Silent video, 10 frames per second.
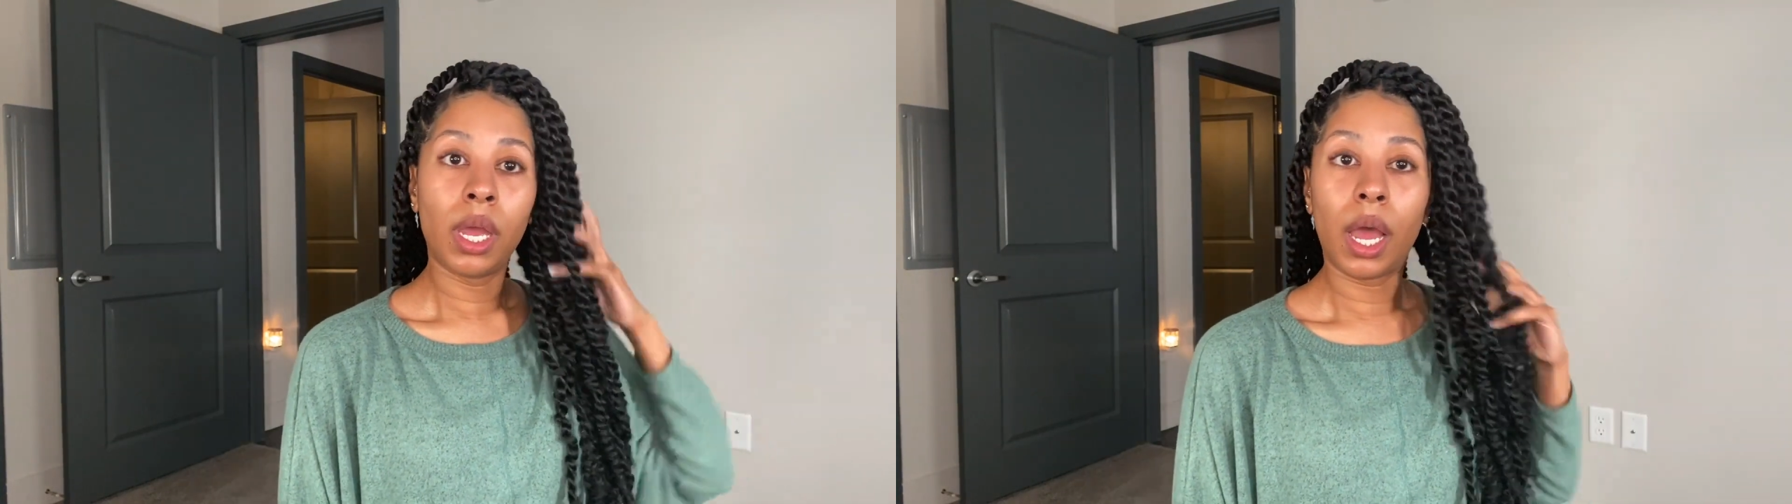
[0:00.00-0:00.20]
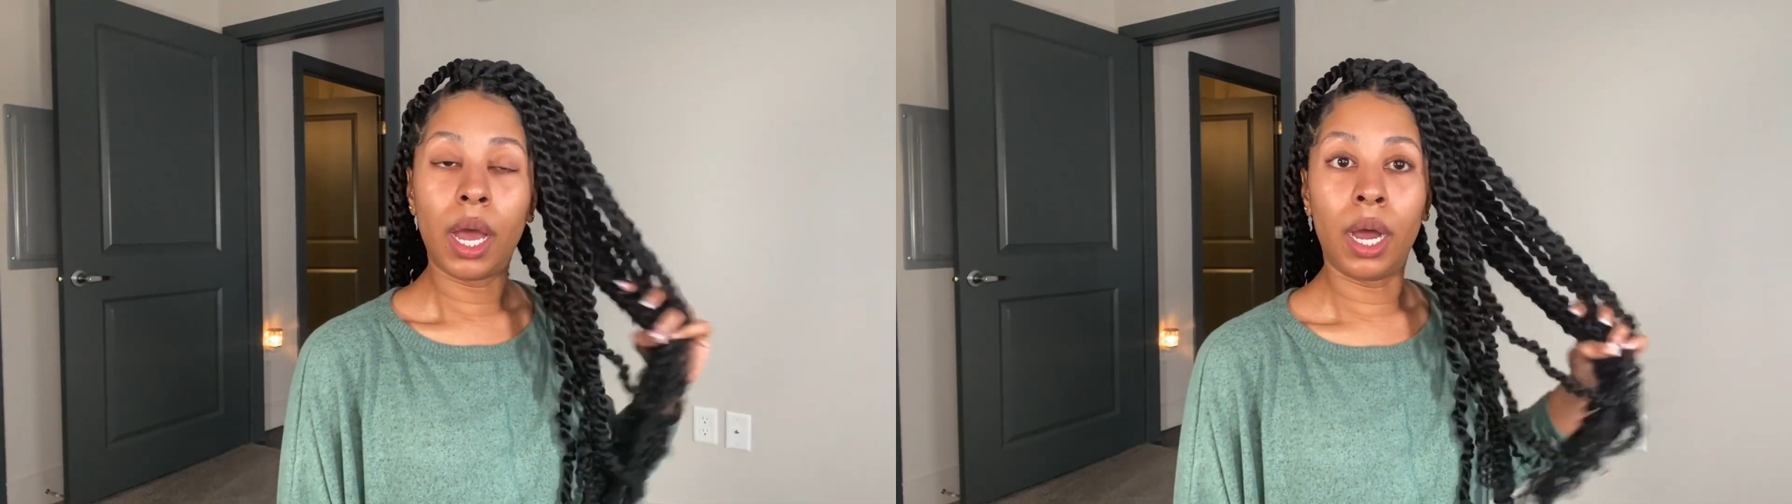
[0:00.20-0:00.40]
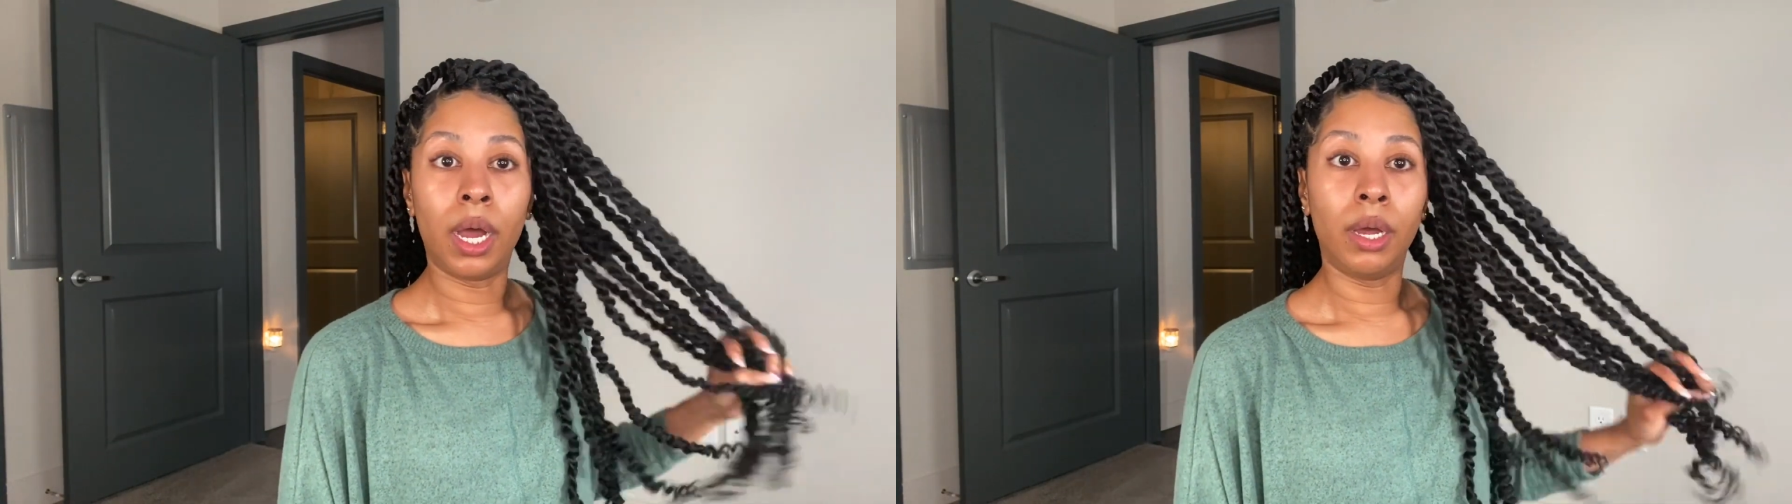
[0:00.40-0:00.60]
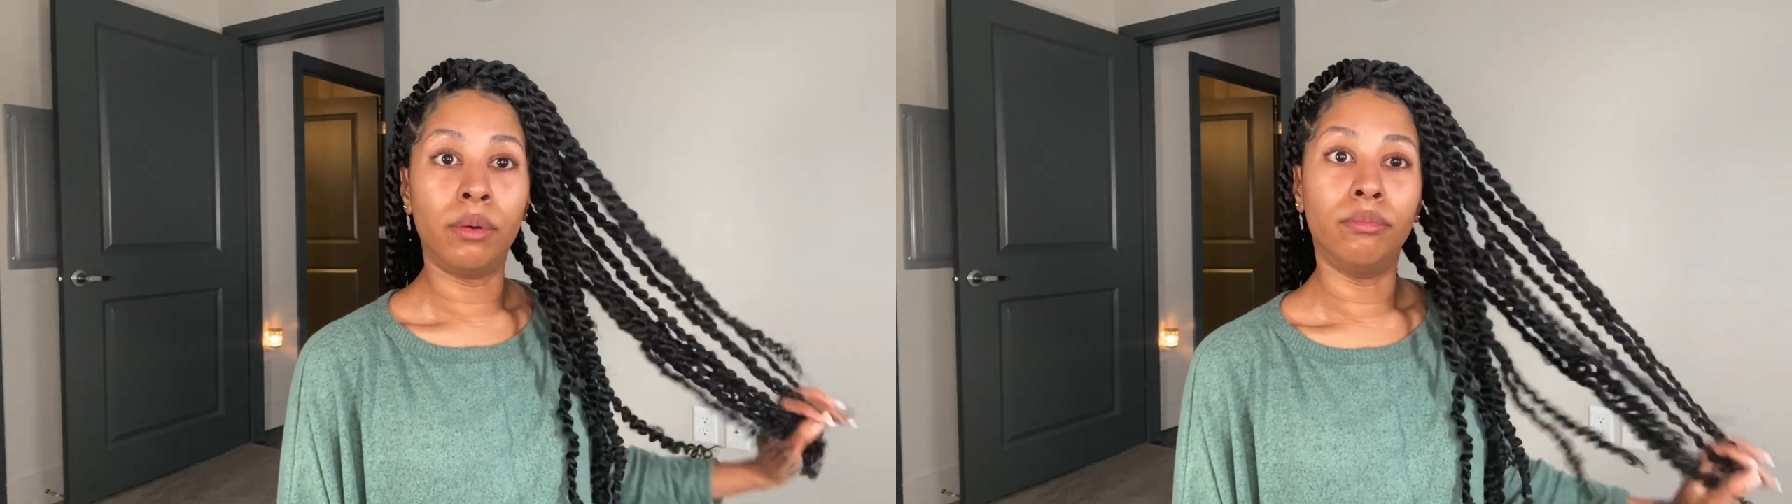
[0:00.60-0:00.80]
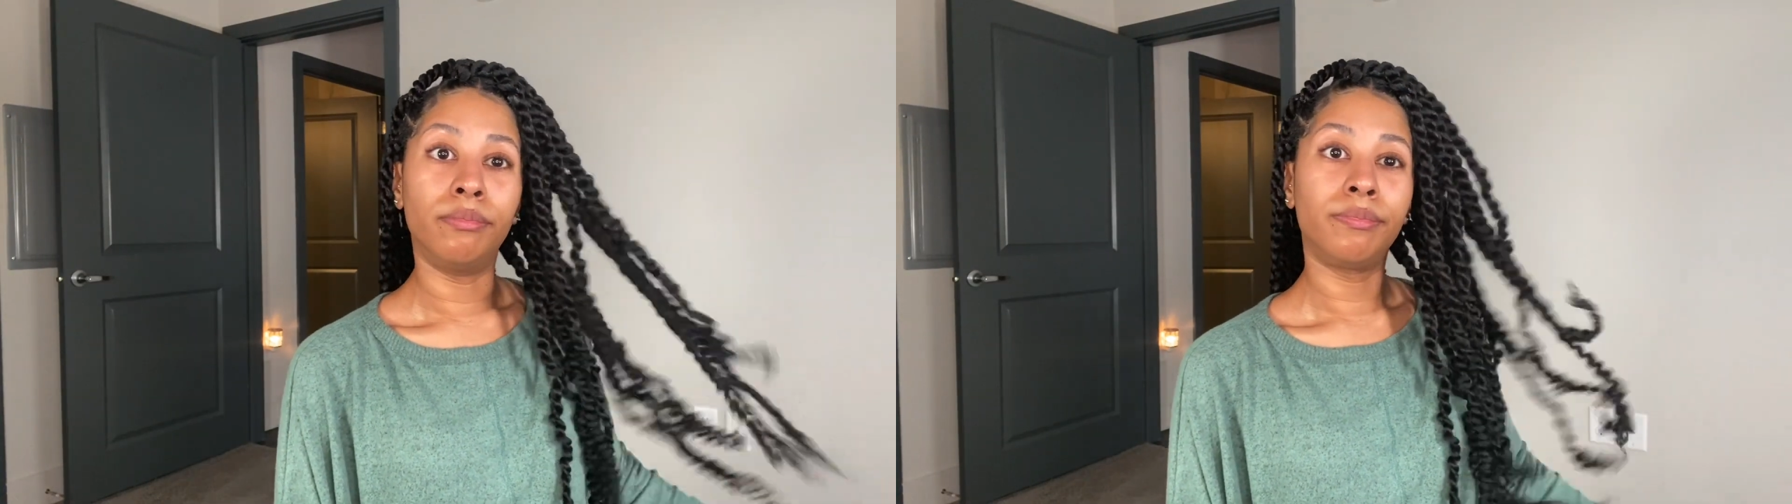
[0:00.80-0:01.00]

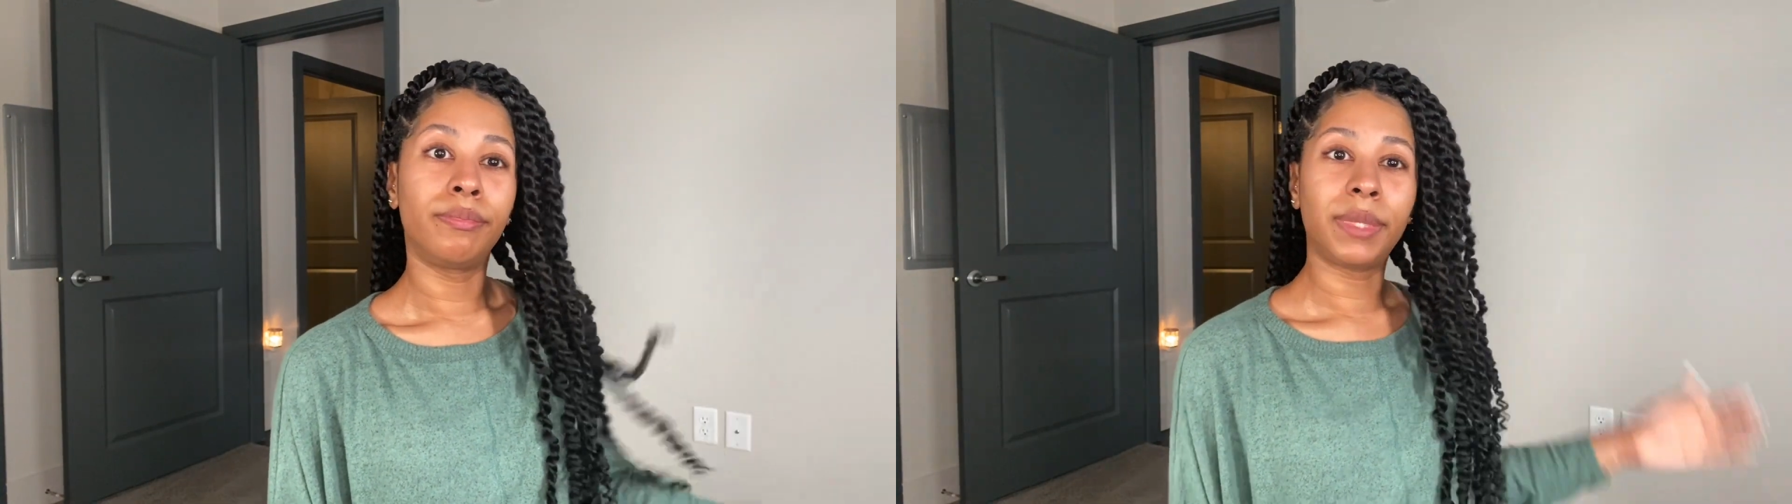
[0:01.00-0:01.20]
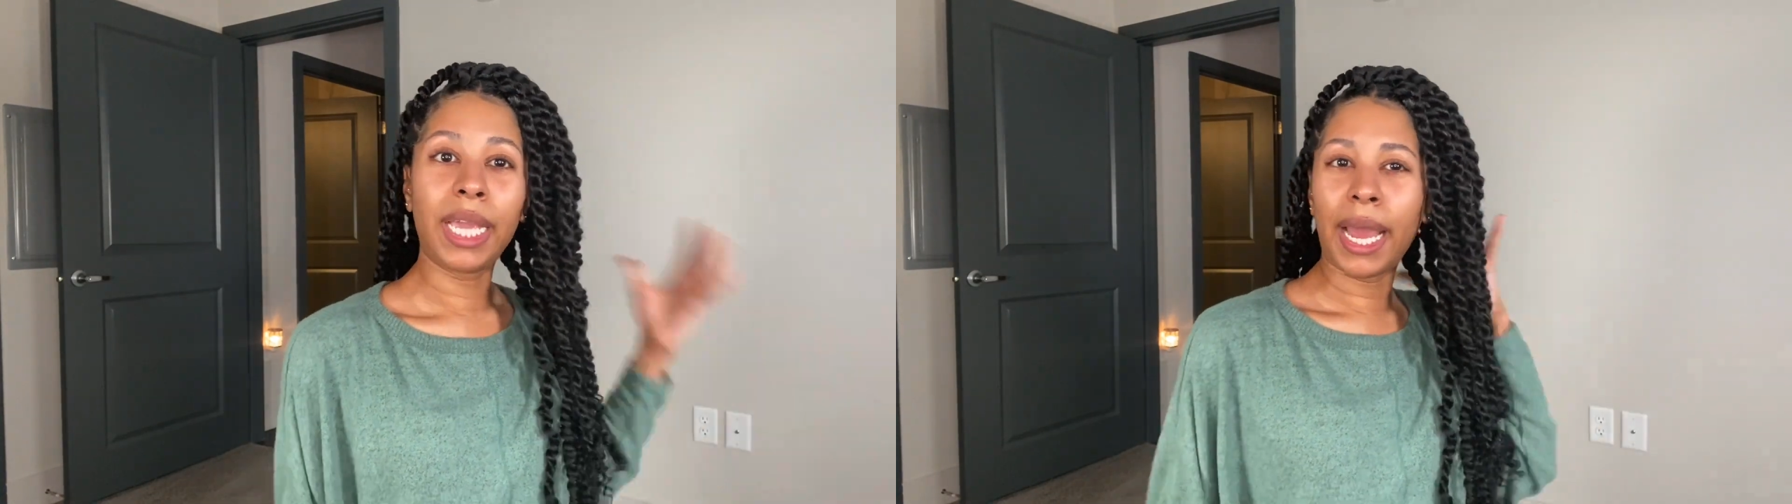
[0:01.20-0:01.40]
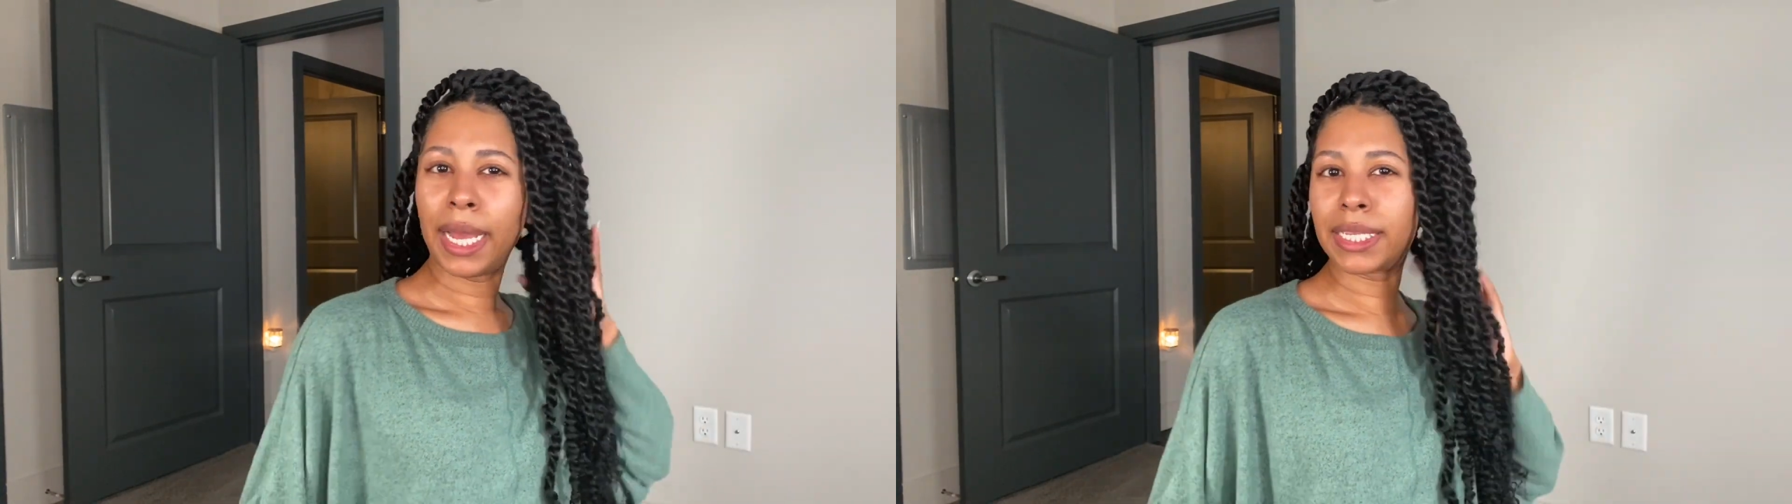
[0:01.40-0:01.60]
Yeah,